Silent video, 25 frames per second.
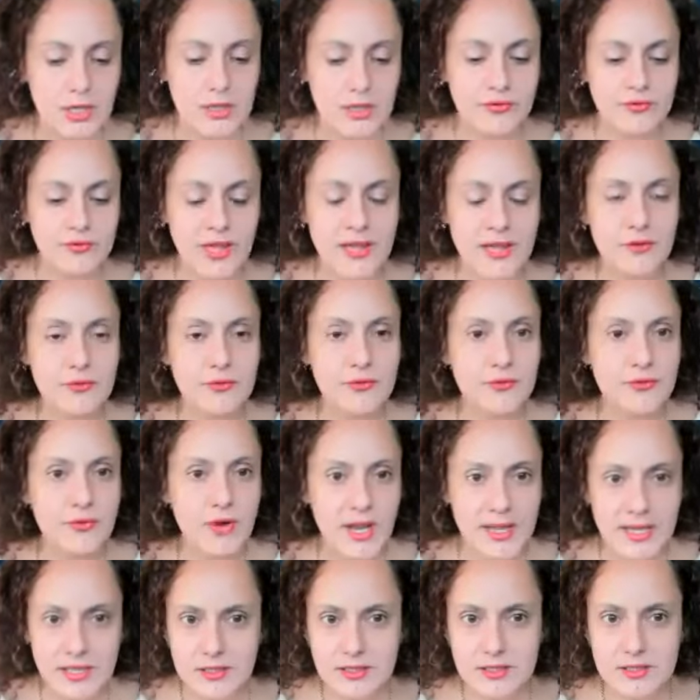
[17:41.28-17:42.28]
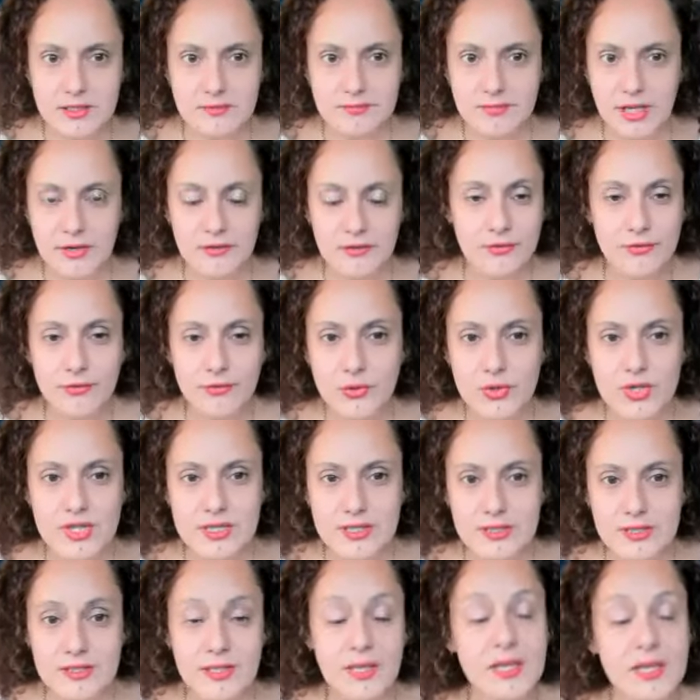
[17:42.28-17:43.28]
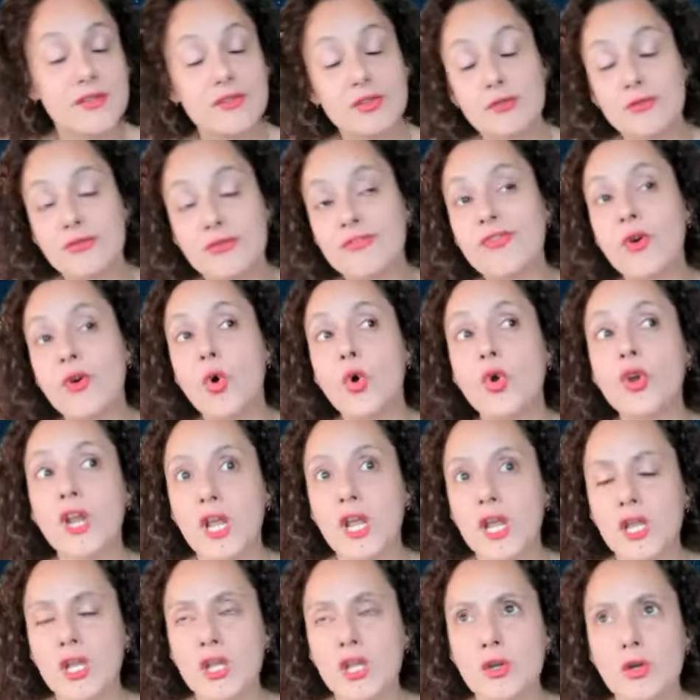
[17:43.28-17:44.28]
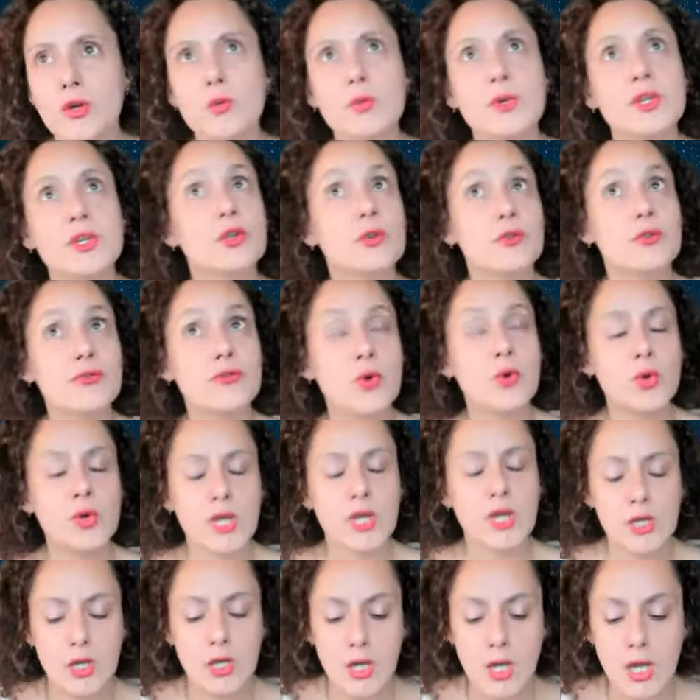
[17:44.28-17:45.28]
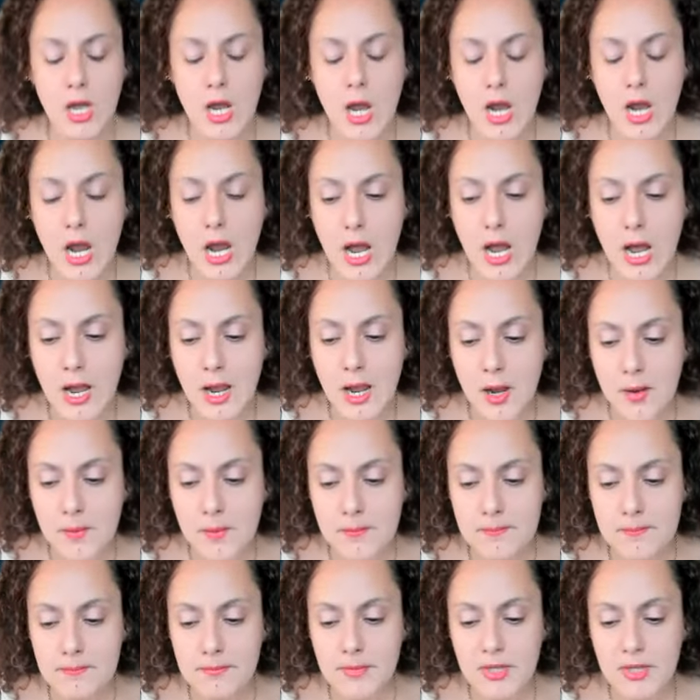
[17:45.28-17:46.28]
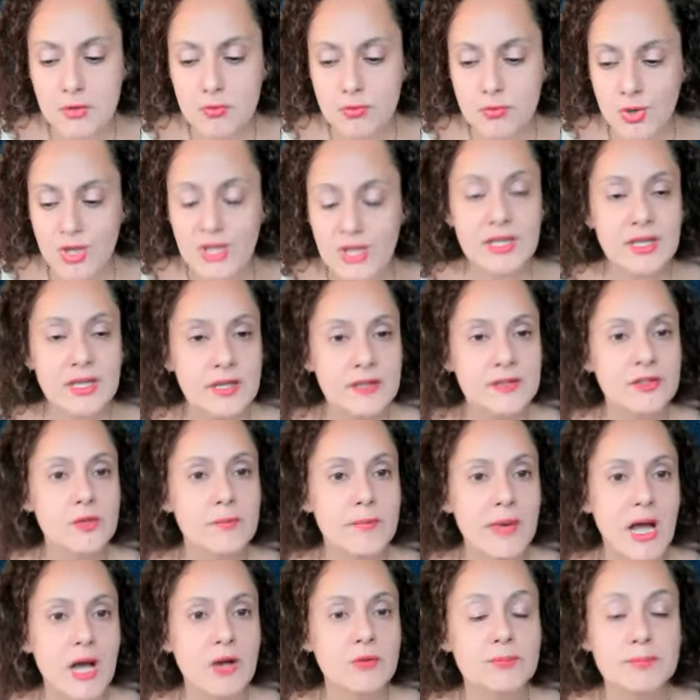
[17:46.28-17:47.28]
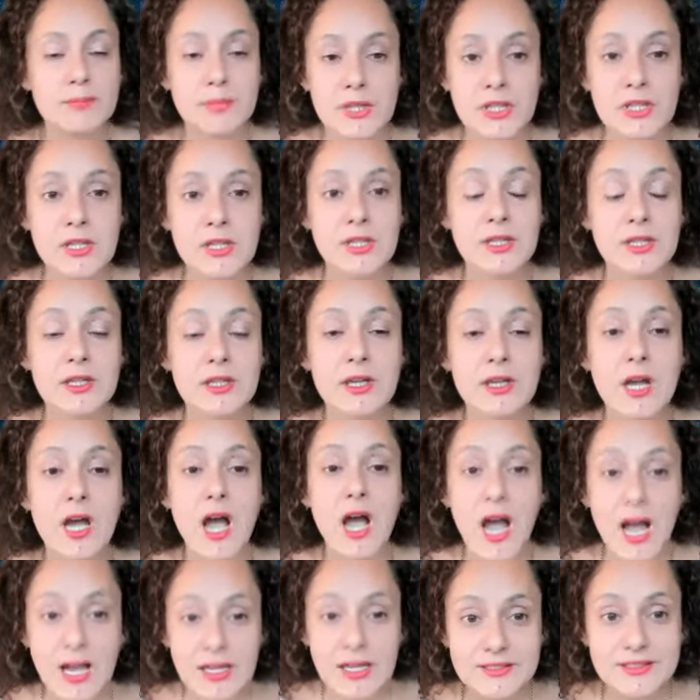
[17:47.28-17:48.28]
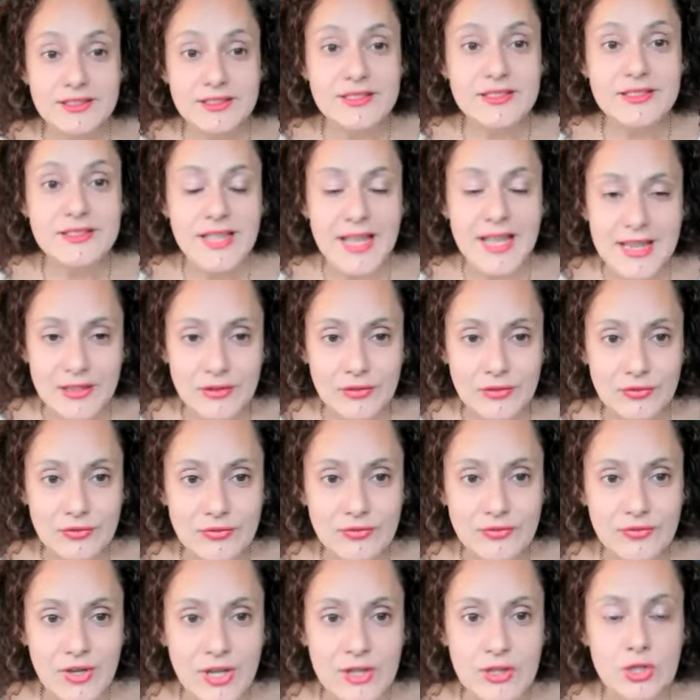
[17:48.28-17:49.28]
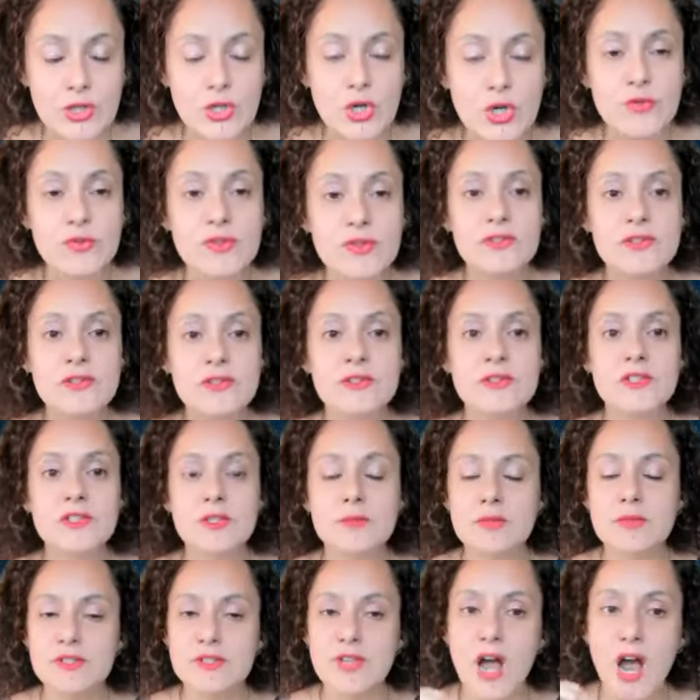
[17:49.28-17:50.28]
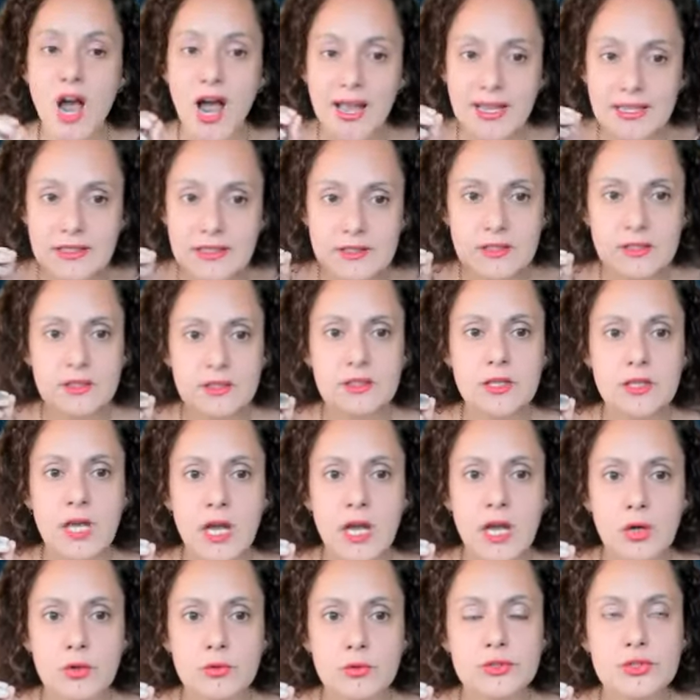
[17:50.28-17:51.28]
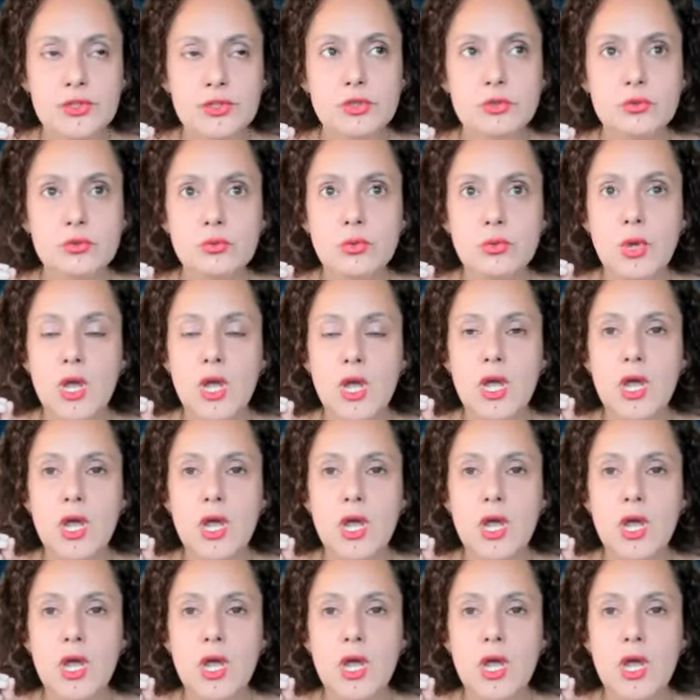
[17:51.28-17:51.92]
flight, fright, and freeze, and even fawning, you know, when you're fawning, um, it really is about being unsafe. And the nervous mm-hmm. system is heightened now to